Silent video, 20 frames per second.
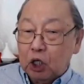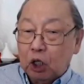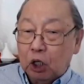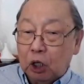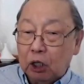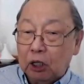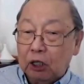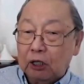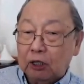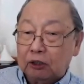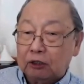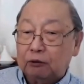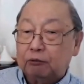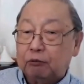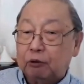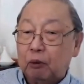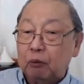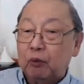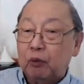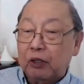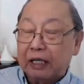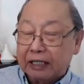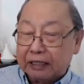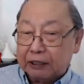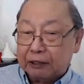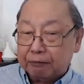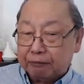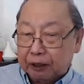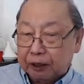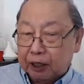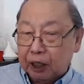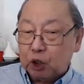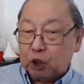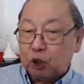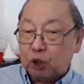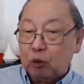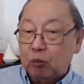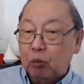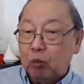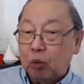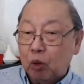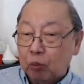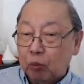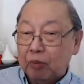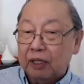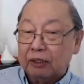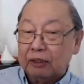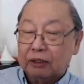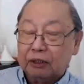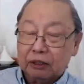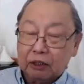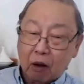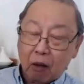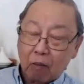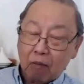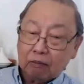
learned from rectification movements.